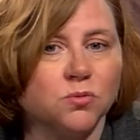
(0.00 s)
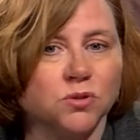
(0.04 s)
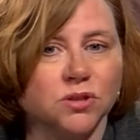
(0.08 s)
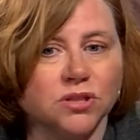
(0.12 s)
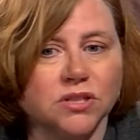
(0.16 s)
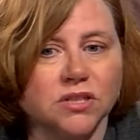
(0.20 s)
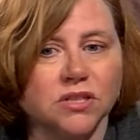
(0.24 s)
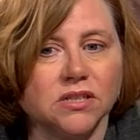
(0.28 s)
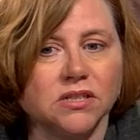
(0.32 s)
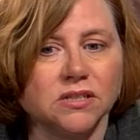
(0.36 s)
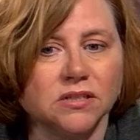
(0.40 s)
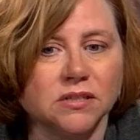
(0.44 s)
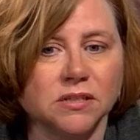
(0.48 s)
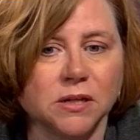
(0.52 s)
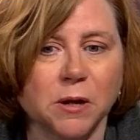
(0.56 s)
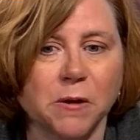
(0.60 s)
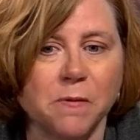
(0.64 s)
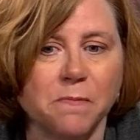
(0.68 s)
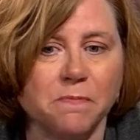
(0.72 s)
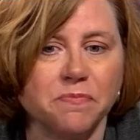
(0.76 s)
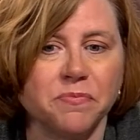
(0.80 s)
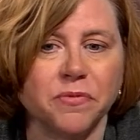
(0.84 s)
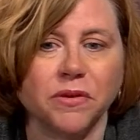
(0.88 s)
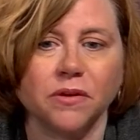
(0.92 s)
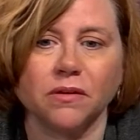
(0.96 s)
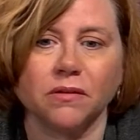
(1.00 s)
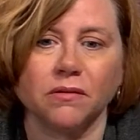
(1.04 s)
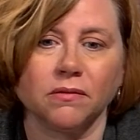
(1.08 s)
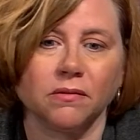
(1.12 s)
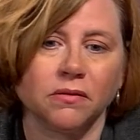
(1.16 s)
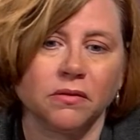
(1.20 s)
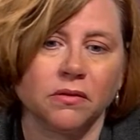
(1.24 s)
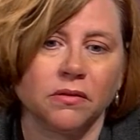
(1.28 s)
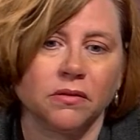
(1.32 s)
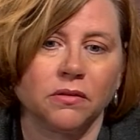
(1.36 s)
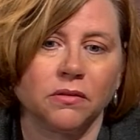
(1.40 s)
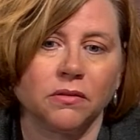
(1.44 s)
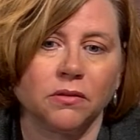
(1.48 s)
which is
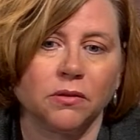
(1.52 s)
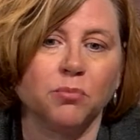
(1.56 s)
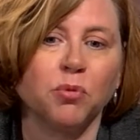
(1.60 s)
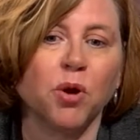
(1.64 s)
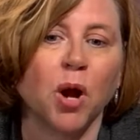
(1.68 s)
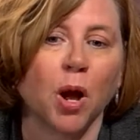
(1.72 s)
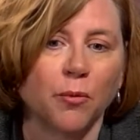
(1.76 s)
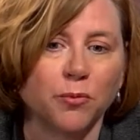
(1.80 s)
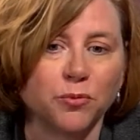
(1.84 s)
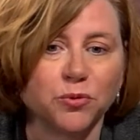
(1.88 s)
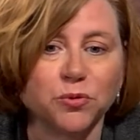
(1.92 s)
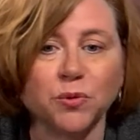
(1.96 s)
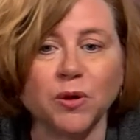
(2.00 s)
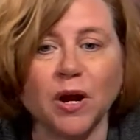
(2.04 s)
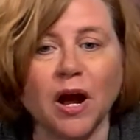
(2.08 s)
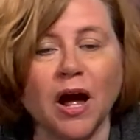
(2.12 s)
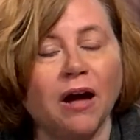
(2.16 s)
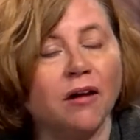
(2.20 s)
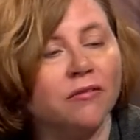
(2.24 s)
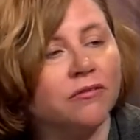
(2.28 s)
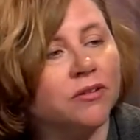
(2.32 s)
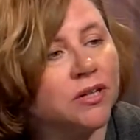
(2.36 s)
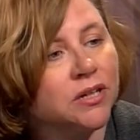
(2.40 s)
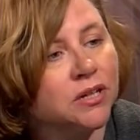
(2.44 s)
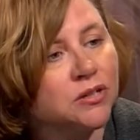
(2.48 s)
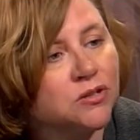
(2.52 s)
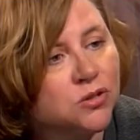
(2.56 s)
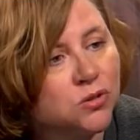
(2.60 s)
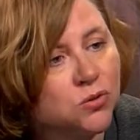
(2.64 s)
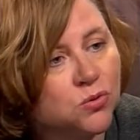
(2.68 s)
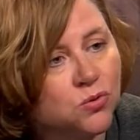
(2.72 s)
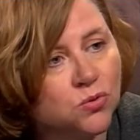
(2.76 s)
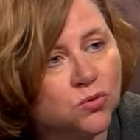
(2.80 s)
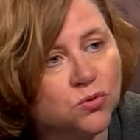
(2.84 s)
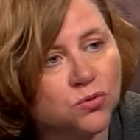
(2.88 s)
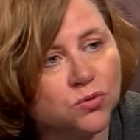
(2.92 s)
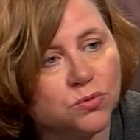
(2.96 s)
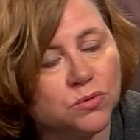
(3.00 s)
the problems we're having in
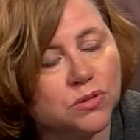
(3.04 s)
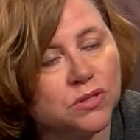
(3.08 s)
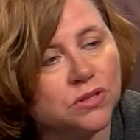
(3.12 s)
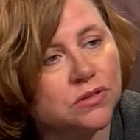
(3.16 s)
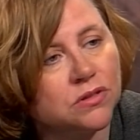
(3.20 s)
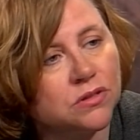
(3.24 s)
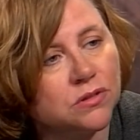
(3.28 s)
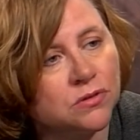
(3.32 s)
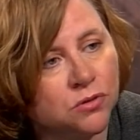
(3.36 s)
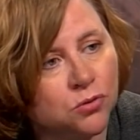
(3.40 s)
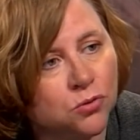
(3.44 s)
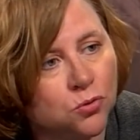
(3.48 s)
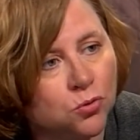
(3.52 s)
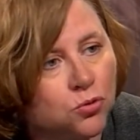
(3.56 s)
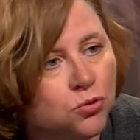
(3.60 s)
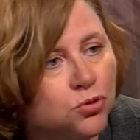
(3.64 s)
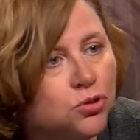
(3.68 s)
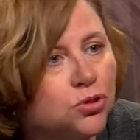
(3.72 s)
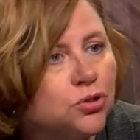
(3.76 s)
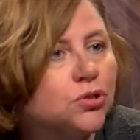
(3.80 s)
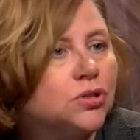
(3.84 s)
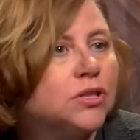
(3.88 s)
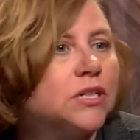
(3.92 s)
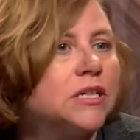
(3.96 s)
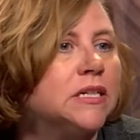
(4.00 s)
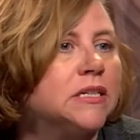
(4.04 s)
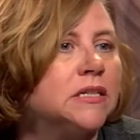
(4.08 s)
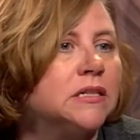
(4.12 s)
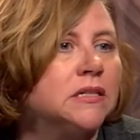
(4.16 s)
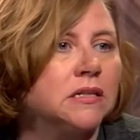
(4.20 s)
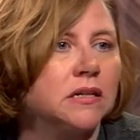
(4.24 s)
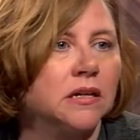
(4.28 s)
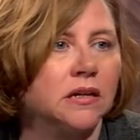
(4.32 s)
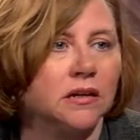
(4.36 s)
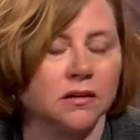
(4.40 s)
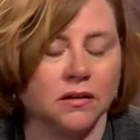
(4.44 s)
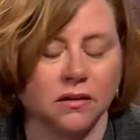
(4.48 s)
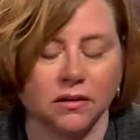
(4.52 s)
schools with school shootings,
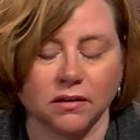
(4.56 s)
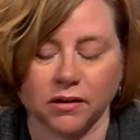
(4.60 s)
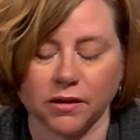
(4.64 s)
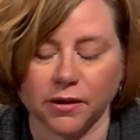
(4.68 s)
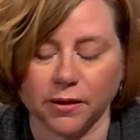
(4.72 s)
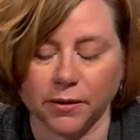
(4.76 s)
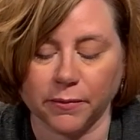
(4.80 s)
and